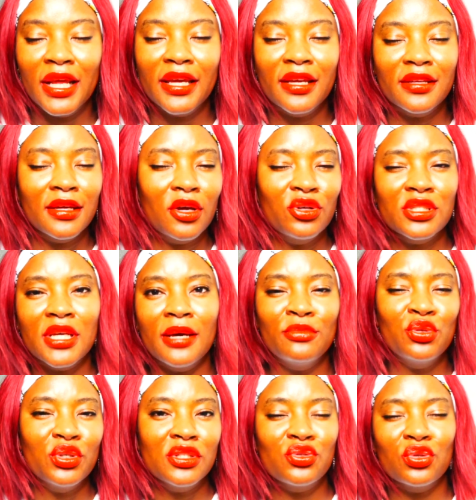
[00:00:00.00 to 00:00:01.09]
like, because
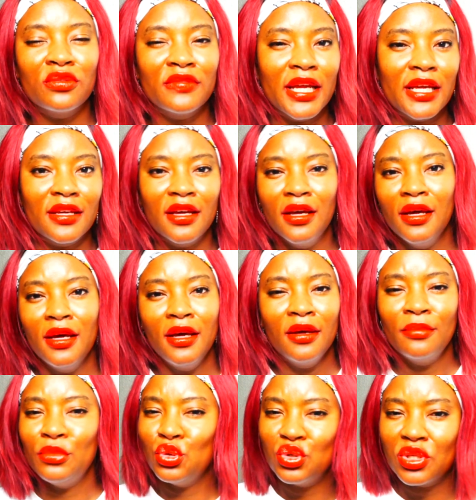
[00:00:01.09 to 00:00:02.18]
I'm doing sort of like
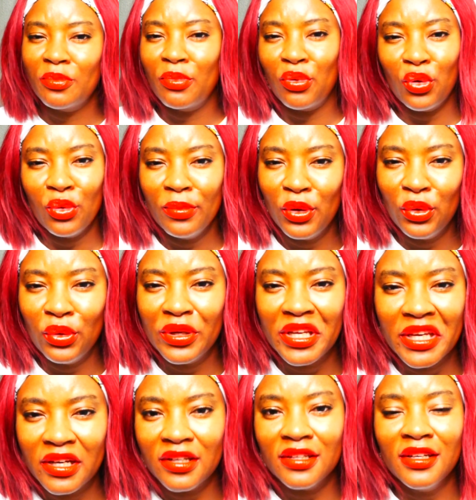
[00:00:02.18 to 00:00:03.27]
music promo
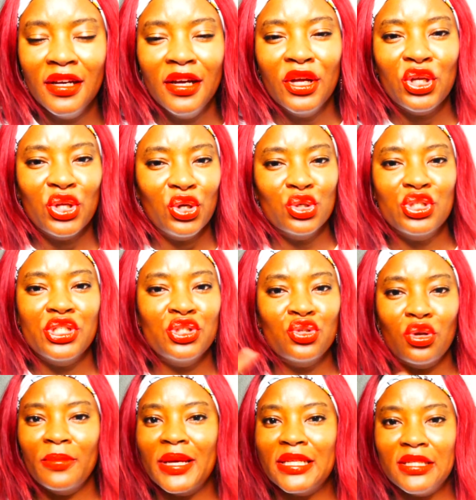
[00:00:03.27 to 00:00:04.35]
here, you know. She's
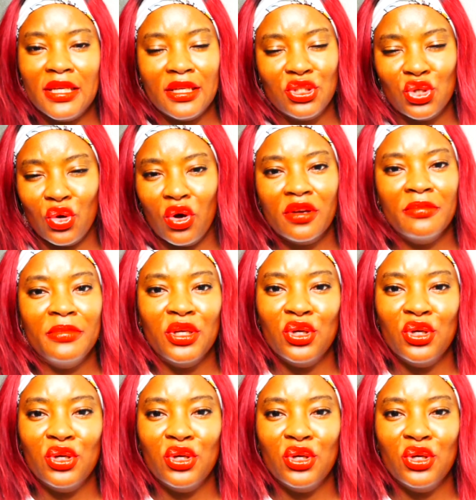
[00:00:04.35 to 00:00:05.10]
on my TikTok